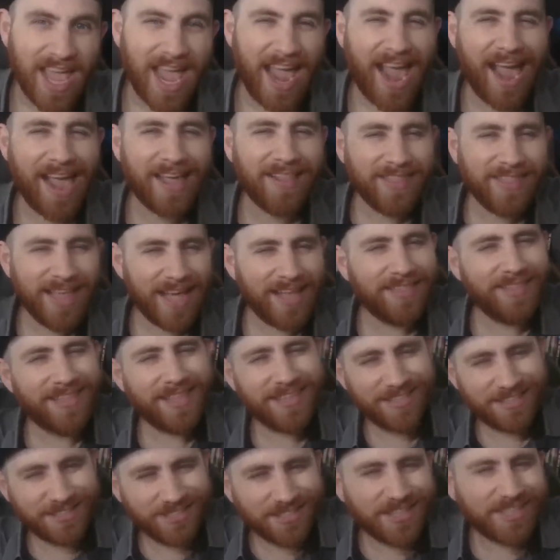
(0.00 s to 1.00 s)
And
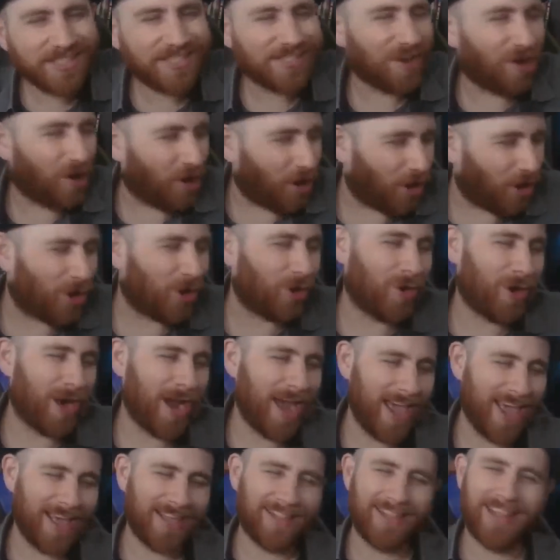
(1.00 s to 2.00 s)
that's all
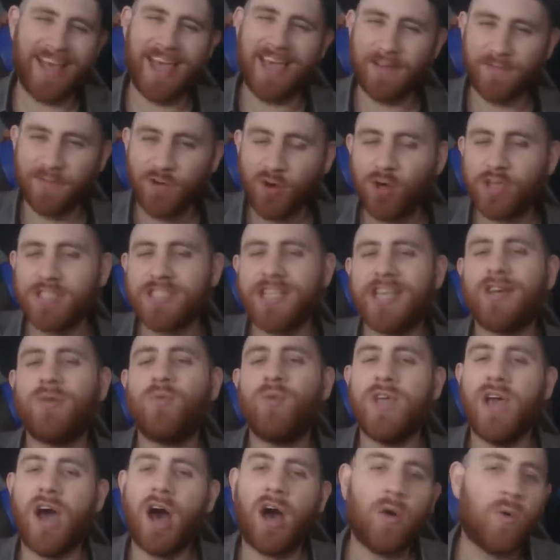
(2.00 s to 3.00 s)
right. Like, of course, like
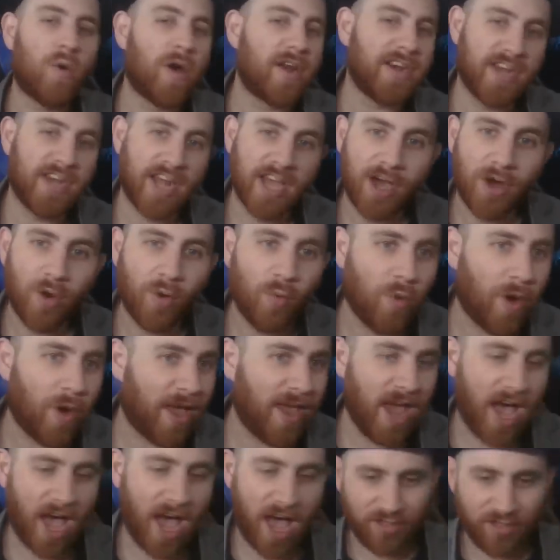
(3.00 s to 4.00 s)
we all want to know
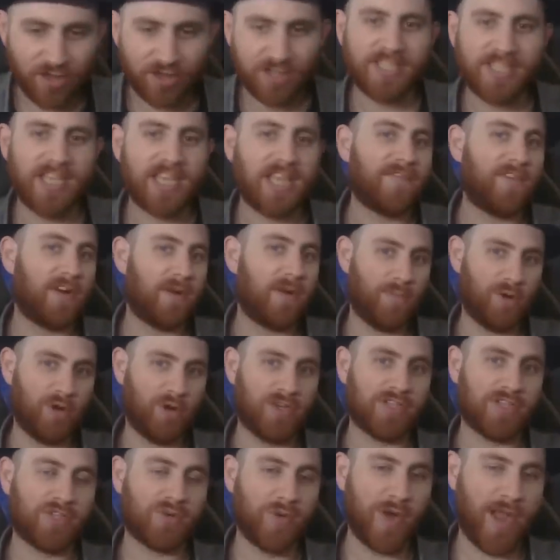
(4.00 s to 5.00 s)
what others think of our books,